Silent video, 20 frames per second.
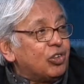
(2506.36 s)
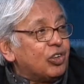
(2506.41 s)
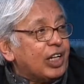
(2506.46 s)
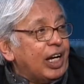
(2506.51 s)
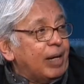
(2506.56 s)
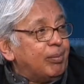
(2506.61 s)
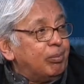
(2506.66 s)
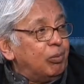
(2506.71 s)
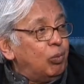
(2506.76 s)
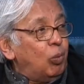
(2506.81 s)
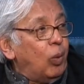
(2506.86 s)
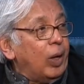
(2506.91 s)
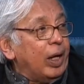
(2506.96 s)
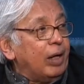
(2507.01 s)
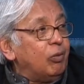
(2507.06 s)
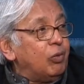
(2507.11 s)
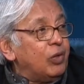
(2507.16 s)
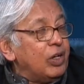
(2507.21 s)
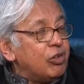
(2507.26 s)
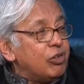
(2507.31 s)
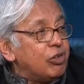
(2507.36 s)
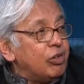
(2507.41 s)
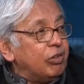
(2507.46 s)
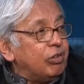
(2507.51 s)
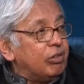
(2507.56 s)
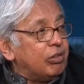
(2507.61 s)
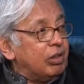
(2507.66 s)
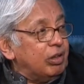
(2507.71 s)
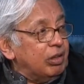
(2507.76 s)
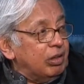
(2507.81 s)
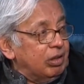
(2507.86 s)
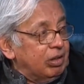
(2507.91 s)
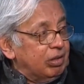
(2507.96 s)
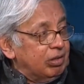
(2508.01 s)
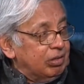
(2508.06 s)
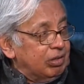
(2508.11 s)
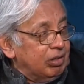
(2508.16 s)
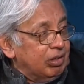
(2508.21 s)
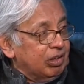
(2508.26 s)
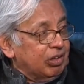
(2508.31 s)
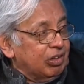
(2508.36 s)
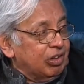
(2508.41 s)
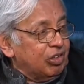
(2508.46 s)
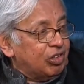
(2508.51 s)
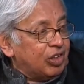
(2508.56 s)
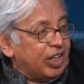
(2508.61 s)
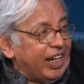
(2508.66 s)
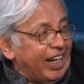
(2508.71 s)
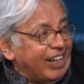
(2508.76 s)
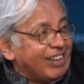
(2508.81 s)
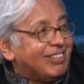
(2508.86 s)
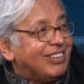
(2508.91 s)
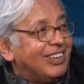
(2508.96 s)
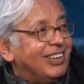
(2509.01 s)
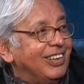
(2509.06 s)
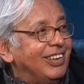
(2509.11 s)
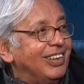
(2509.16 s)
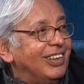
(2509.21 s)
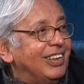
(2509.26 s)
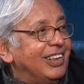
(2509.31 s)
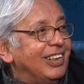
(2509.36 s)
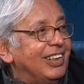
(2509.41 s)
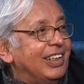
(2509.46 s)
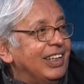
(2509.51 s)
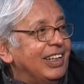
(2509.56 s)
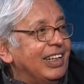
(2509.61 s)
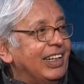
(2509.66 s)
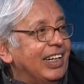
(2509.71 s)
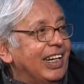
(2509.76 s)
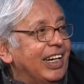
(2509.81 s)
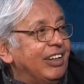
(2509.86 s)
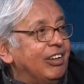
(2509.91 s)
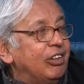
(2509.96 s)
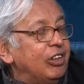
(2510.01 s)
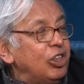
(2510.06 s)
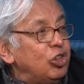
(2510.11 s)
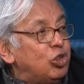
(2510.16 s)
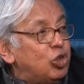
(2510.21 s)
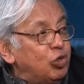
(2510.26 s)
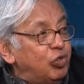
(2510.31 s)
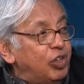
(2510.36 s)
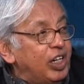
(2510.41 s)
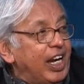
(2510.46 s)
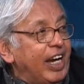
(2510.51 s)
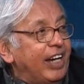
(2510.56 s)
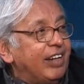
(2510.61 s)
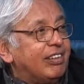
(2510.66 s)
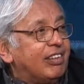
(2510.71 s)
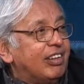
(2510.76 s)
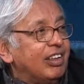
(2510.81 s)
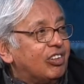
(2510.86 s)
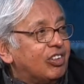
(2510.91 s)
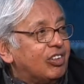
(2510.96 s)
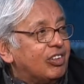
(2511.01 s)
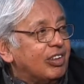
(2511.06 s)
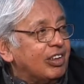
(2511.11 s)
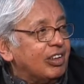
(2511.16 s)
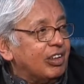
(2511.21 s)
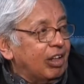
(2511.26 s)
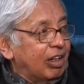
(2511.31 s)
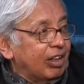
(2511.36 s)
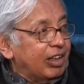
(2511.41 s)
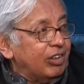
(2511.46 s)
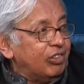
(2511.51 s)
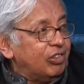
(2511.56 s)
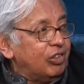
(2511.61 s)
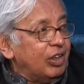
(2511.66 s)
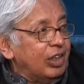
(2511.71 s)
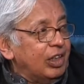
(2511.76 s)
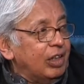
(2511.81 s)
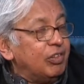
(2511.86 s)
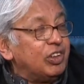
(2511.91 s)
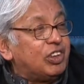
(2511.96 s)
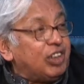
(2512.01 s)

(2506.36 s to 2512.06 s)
come when we should resurrect and rejuvenate this knowledge which